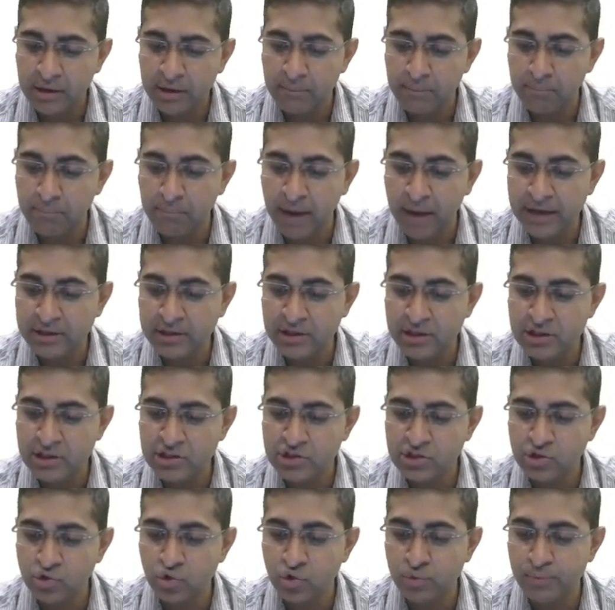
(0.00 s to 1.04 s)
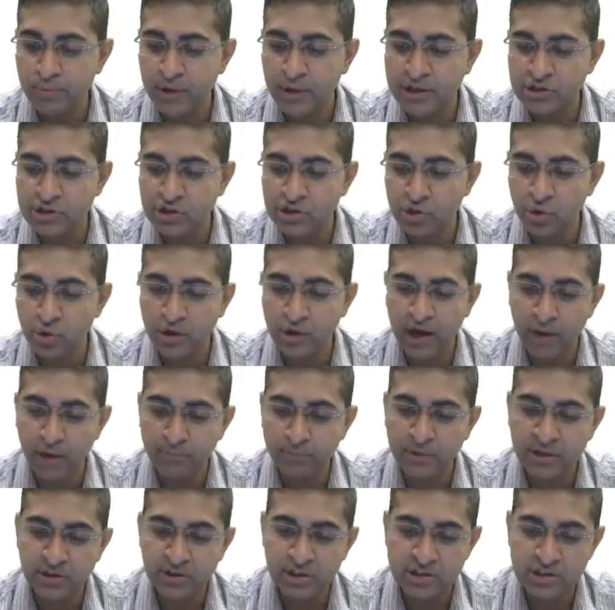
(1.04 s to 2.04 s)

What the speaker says: minus 2.0 diopter.